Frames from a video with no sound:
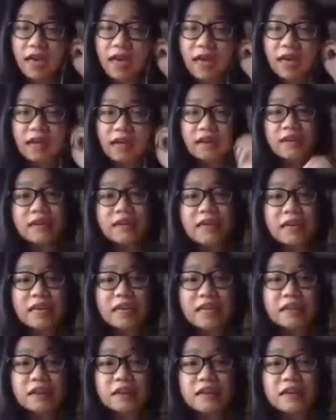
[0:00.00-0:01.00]
And
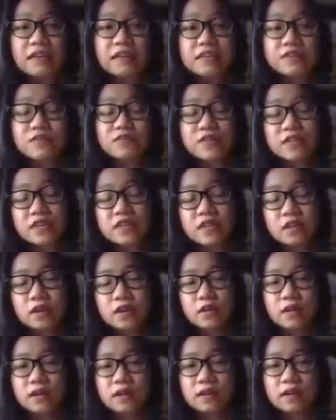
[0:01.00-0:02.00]
there is really
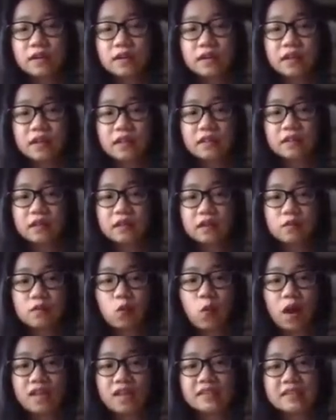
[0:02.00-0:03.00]
no
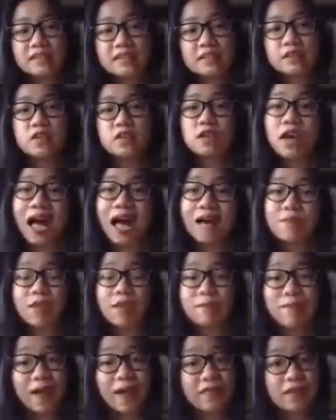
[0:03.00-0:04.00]
one single
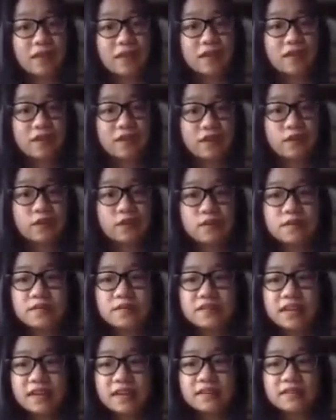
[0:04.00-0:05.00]
common method
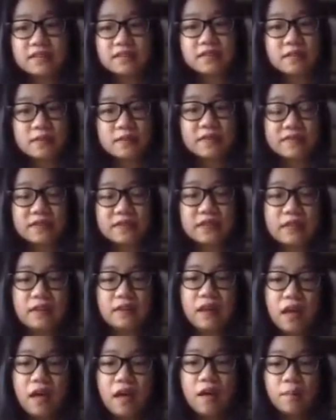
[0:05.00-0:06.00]
used, as we've
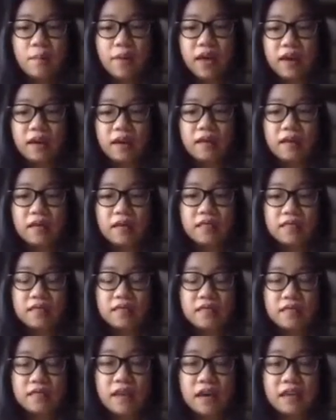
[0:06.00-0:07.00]
seen, but
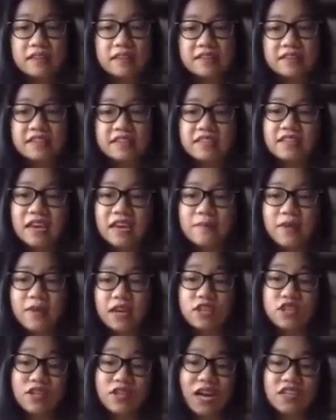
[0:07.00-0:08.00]
the CTAB
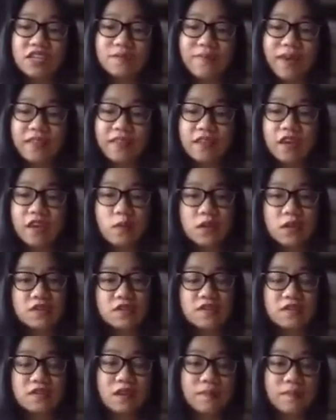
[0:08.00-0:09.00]
extraction method, which
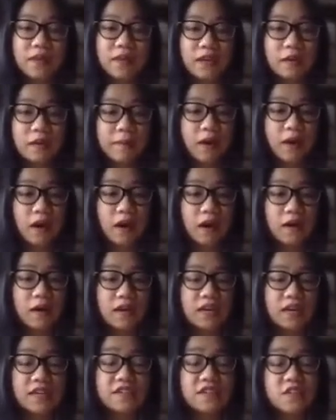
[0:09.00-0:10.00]
is the pink bar,
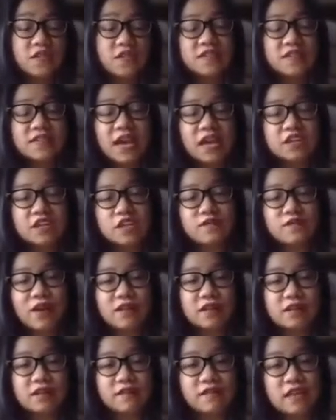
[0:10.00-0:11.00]
its use is actually
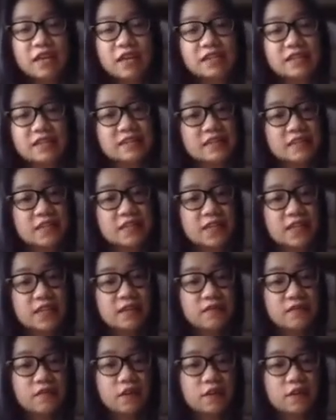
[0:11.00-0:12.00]
relatively
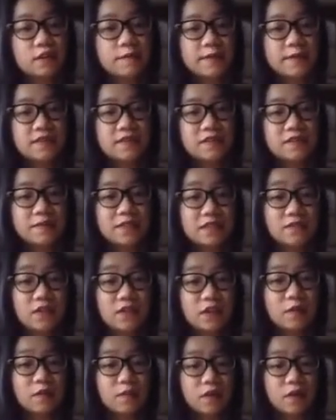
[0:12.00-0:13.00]
consistent for a
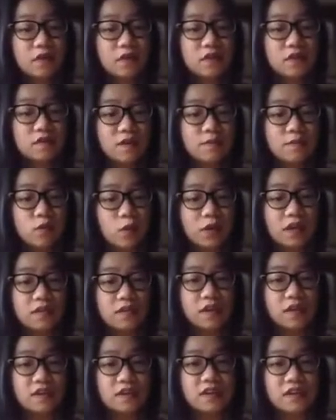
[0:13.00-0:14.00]
species-specific approach from
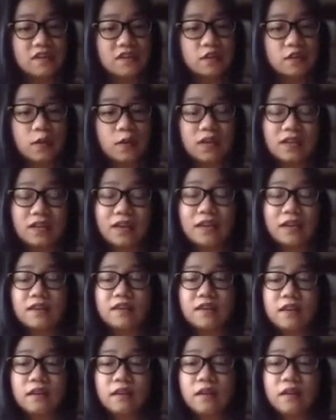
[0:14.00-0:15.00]
2013 to
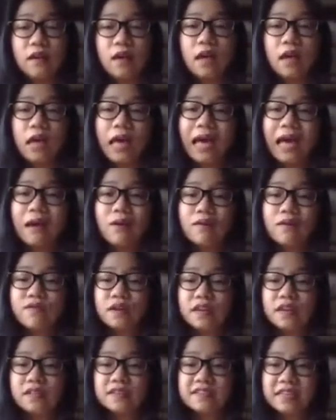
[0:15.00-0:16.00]
2019. However,
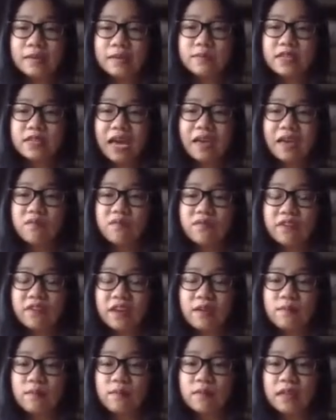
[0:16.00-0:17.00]
in the same time
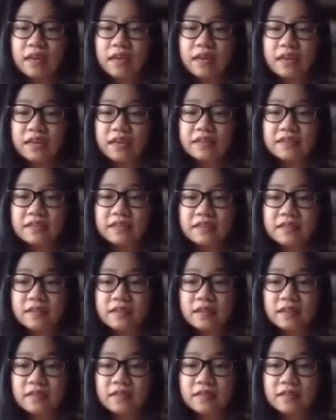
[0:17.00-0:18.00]
frame,
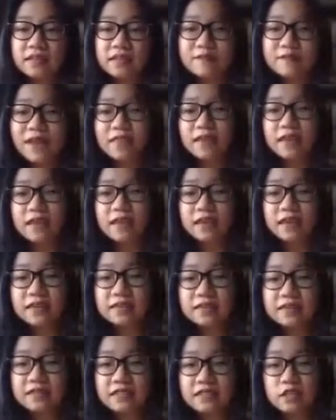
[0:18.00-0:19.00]
this method
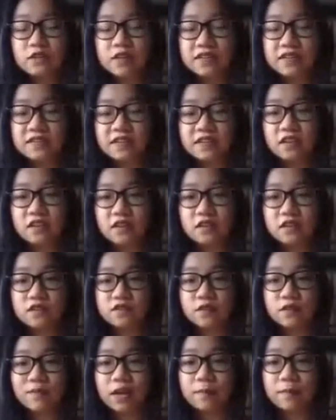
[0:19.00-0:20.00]
is decreasing in use
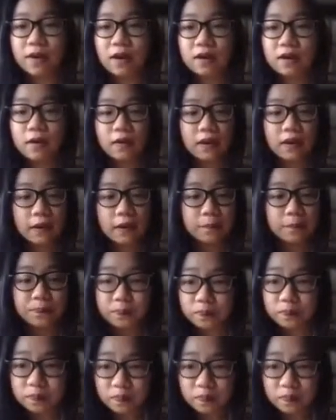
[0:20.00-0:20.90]
for metabarcoding.